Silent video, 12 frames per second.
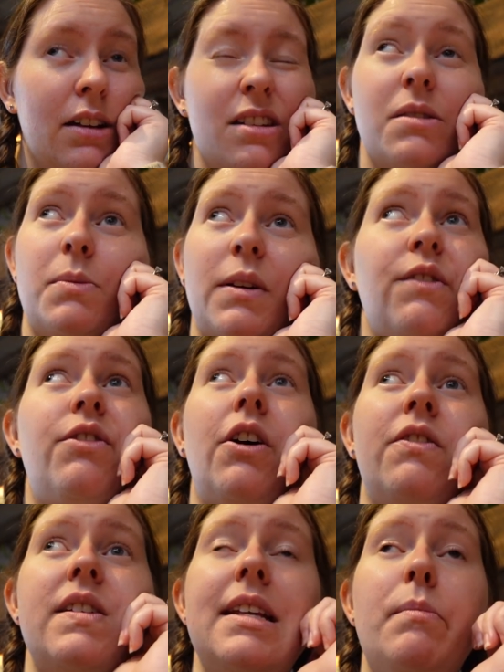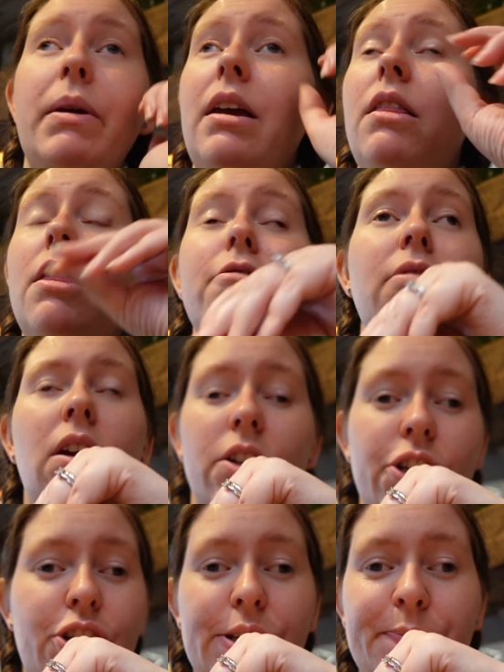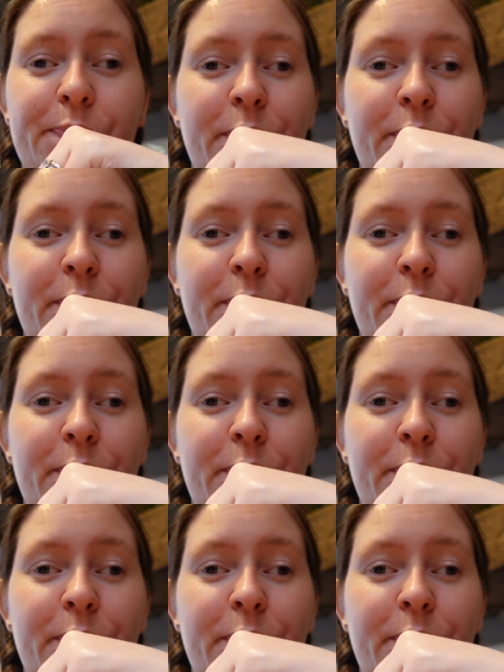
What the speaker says: Because we've obviously beaten the rush.